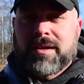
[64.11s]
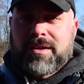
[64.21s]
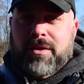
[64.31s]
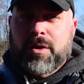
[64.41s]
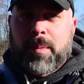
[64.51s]

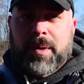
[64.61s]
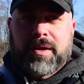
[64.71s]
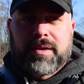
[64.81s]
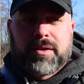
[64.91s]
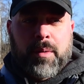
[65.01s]
You know,
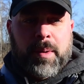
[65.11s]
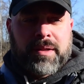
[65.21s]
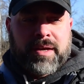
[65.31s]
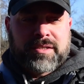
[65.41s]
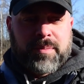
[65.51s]
nobody nobody
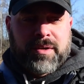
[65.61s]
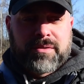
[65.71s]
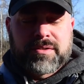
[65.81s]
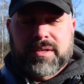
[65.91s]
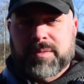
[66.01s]
likes to be
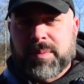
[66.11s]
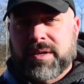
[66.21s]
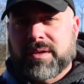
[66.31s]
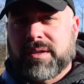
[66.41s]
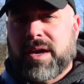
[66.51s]
used as
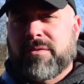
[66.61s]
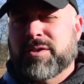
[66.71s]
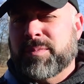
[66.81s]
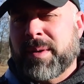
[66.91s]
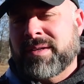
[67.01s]
political
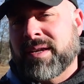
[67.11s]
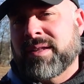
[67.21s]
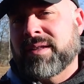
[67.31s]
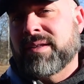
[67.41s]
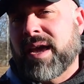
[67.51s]
leverage, but at the end
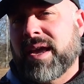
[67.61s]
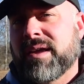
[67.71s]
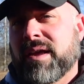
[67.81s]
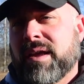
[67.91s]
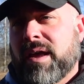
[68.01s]
of the day,
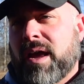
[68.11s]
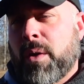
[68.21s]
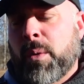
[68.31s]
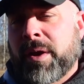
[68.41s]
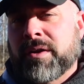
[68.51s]
uh,
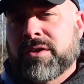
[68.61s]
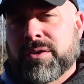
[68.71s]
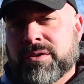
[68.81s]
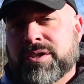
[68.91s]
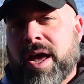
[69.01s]
we're here to
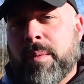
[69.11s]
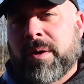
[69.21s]
do a job.